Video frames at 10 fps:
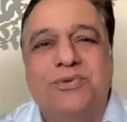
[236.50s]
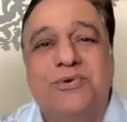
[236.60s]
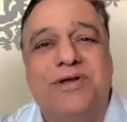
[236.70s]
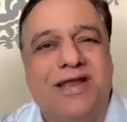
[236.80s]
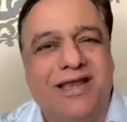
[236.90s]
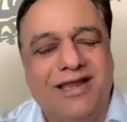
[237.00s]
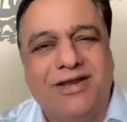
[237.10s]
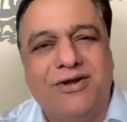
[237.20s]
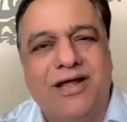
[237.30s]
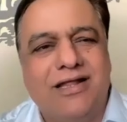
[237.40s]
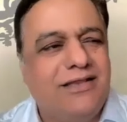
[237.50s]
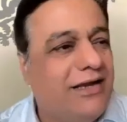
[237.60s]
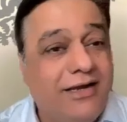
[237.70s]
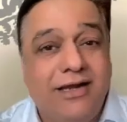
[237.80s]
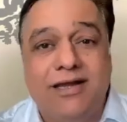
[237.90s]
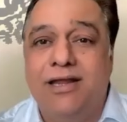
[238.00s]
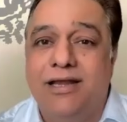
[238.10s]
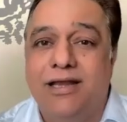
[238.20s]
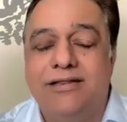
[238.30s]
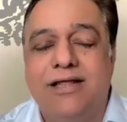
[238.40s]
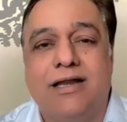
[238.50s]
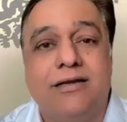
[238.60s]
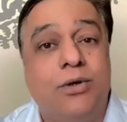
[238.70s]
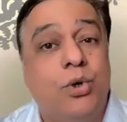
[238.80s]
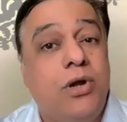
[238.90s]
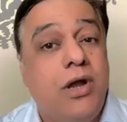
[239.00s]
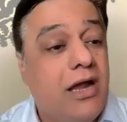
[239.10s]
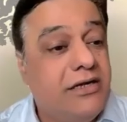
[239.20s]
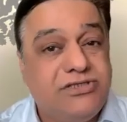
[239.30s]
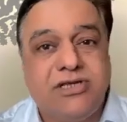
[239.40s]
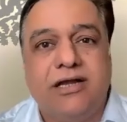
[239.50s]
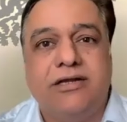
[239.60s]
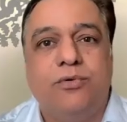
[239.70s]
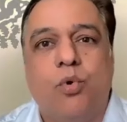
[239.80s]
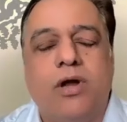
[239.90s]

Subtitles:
to do healing, you know, and then the healing done and he started